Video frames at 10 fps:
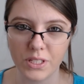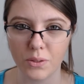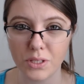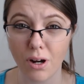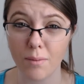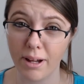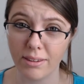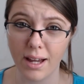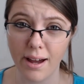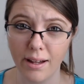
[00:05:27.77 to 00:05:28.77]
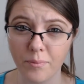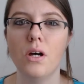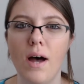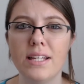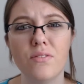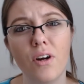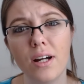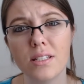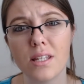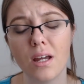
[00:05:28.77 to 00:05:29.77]
So sorry about that. So as
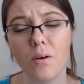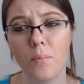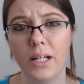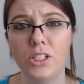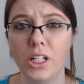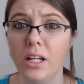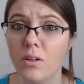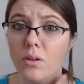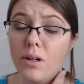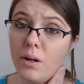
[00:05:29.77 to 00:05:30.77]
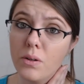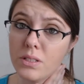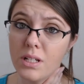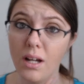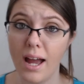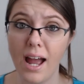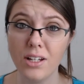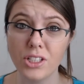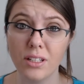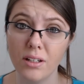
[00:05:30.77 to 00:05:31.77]
far as like my channel goes, I
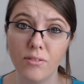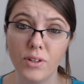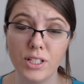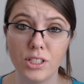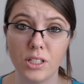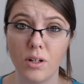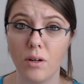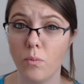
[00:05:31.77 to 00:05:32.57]
actually have reached,